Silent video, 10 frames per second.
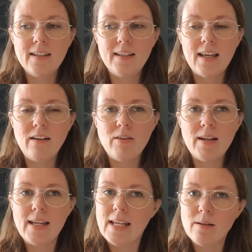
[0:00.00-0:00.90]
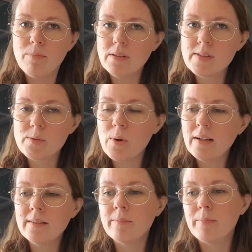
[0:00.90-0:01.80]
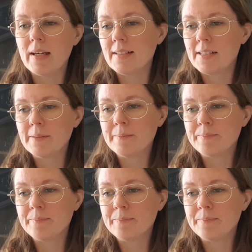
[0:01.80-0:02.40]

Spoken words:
kind of an impulse one, but